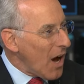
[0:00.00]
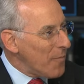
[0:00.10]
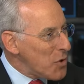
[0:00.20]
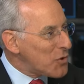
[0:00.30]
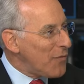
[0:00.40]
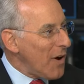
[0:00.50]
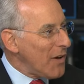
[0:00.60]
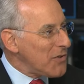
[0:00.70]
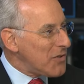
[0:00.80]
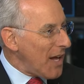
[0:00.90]
of mutual
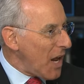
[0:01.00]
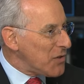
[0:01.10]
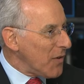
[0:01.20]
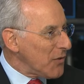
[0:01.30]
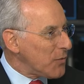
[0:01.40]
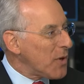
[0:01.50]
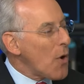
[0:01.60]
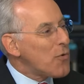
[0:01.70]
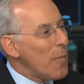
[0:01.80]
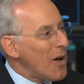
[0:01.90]
funds and hedge funds. We
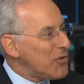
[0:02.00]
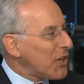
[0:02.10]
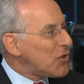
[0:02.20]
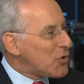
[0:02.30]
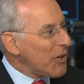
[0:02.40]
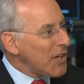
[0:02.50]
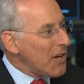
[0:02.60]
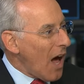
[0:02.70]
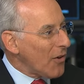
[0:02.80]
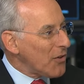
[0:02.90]
go through about six trillion
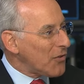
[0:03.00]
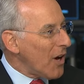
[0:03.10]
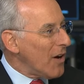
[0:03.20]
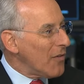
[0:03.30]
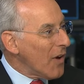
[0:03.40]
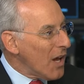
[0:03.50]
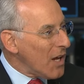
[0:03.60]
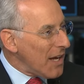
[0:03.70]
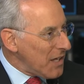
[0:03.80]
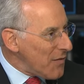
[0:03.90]
dollars of
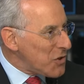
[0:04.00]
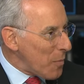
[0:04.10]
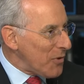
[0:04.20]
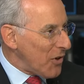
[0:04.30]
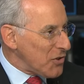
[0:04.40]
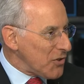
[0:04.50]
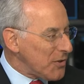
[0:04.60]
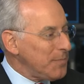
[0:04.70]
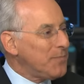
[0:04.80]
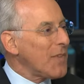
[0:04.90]
individual positions,
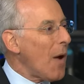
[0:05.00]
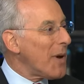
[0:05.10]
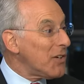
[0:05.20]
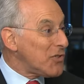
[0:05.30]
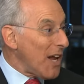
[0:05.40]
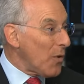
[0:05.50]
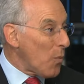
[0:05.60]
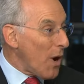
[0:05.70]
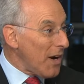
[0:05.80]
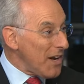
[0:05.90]
and we
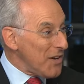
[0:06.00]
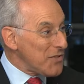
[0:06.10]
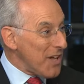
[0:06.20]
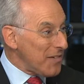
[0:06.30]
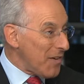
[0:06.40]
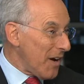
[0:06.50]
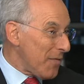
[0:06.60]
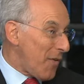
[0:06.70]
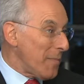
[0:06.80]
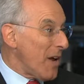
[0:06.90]
understand where it is that uh,
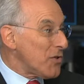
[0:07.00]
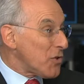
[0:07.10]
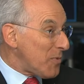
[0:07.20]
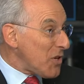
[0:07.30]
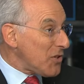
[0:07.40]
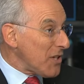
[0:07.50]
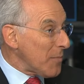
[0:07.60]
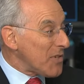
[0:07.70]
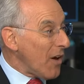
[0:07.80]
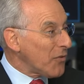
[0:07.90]
fund managers are positioning
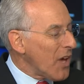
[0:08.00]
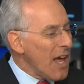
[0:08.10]
themselves.